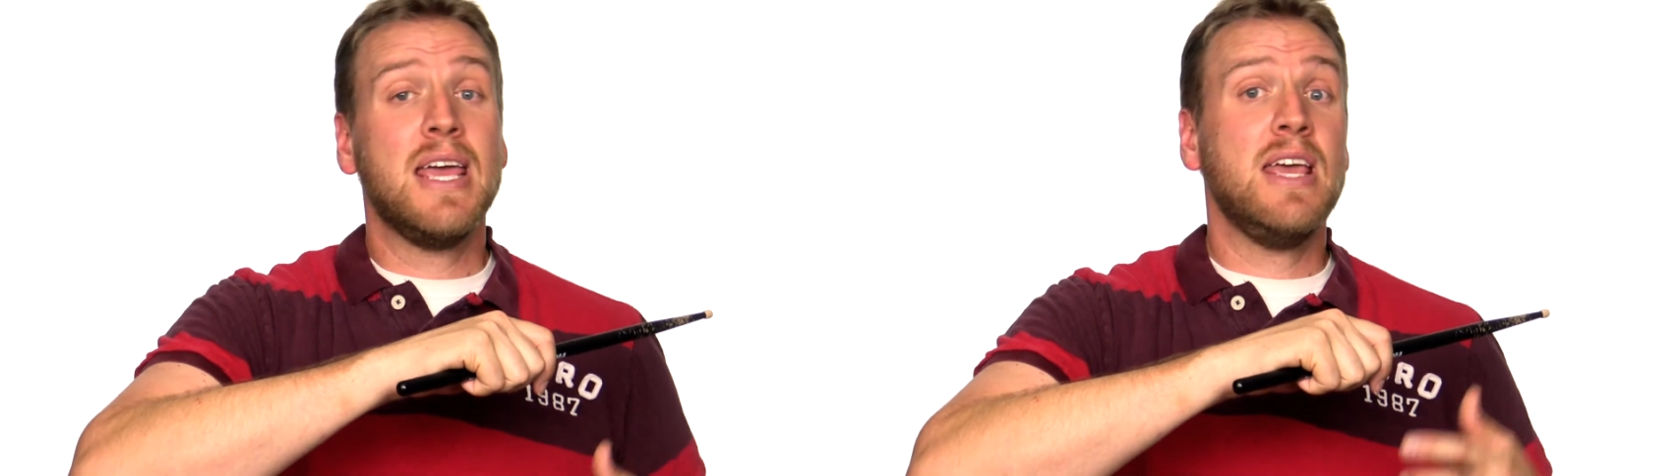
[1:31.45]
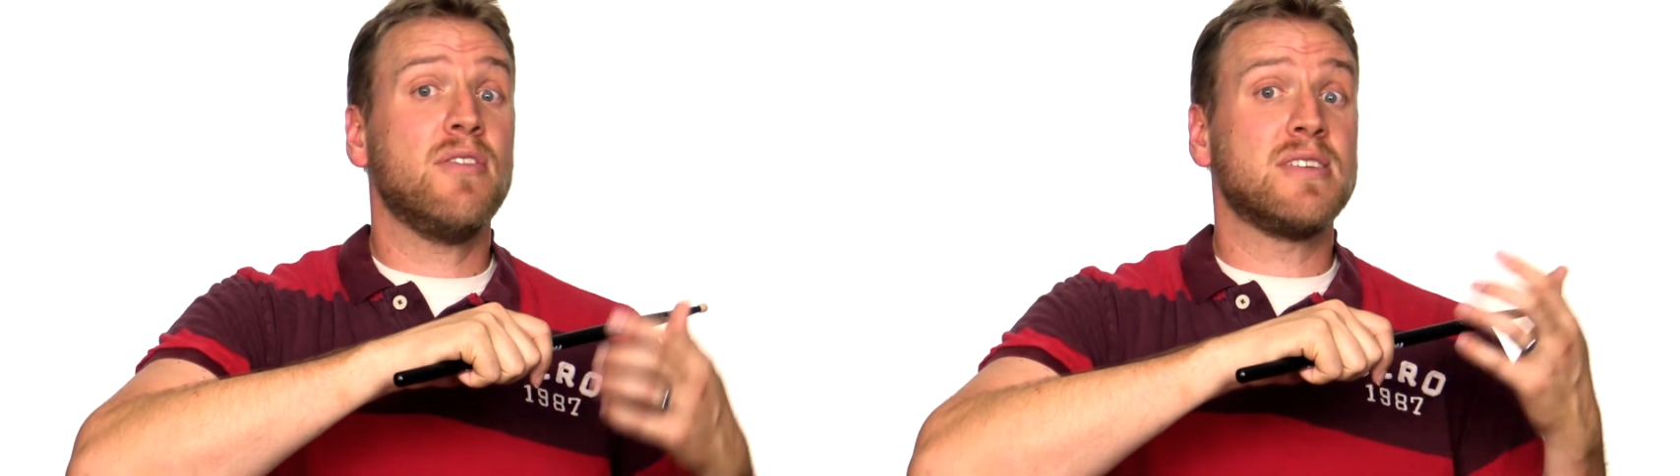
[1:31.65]

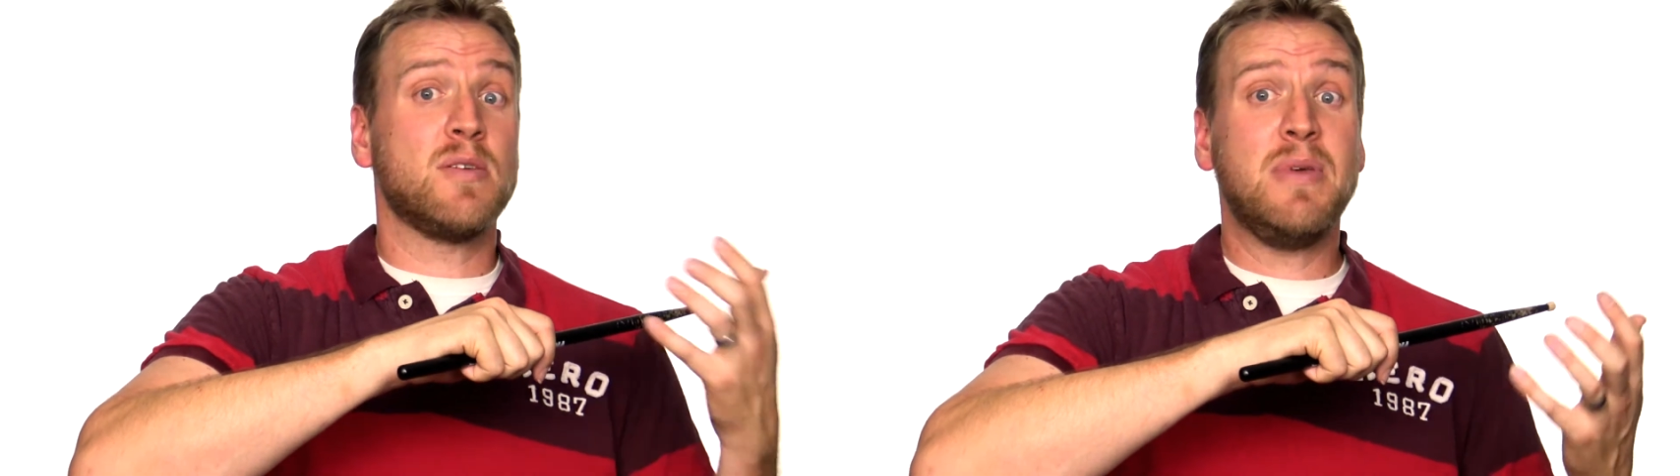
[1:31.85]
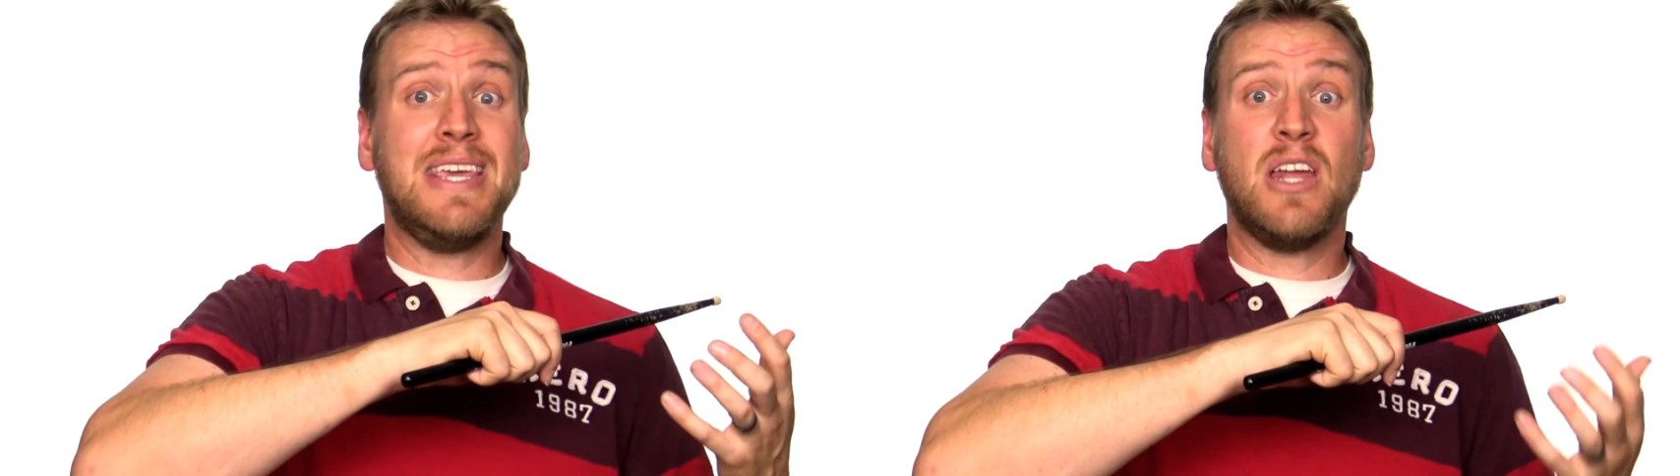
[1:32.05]
either
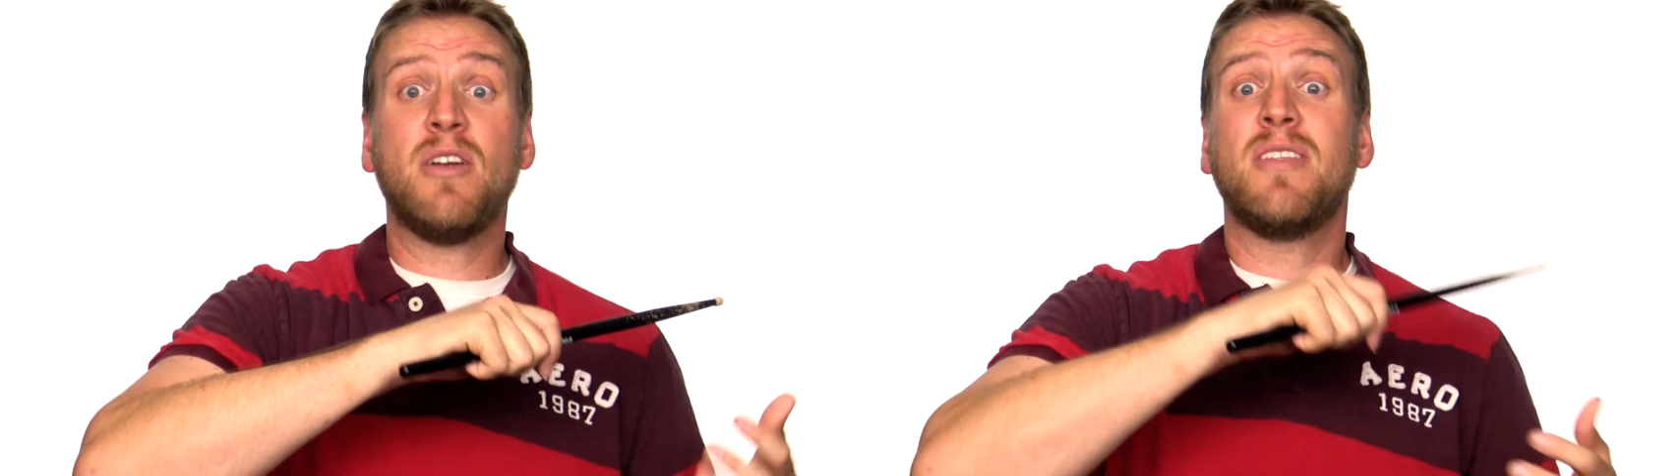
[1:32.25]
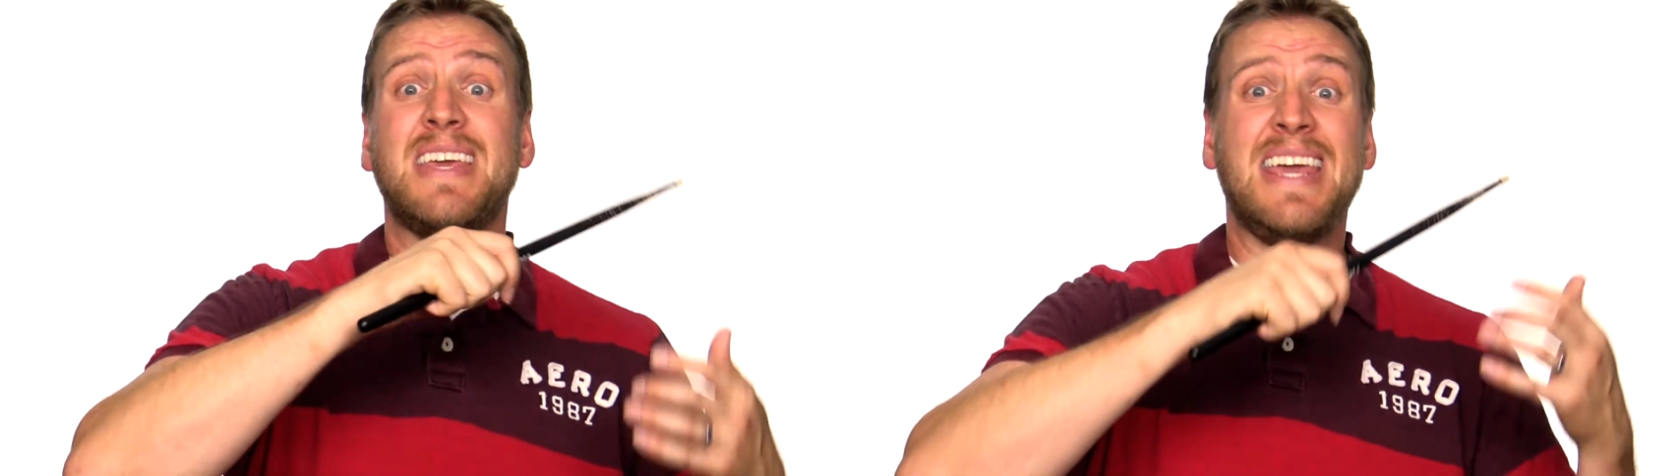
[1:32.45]
as a
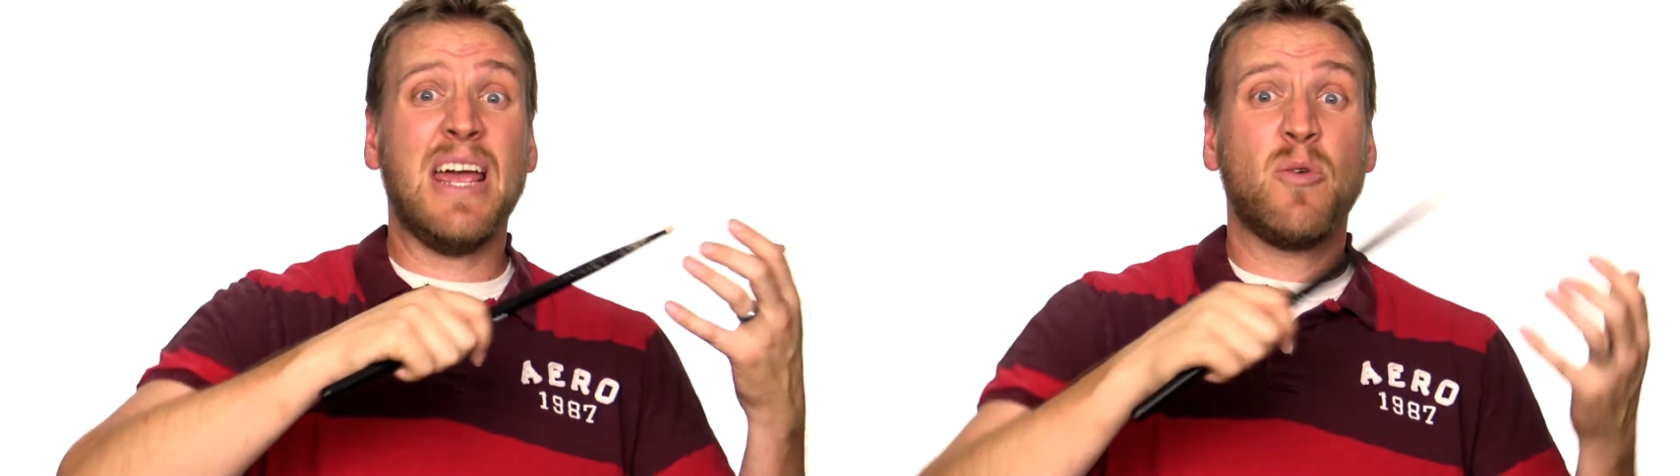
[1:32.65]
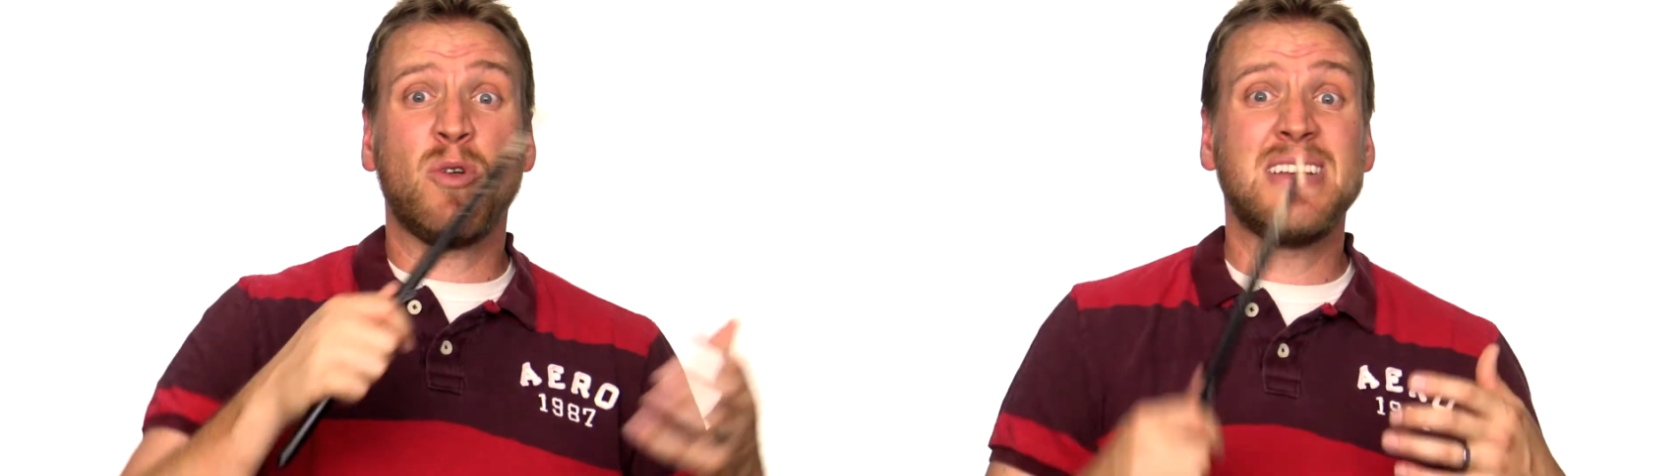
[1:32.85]
beginner they can't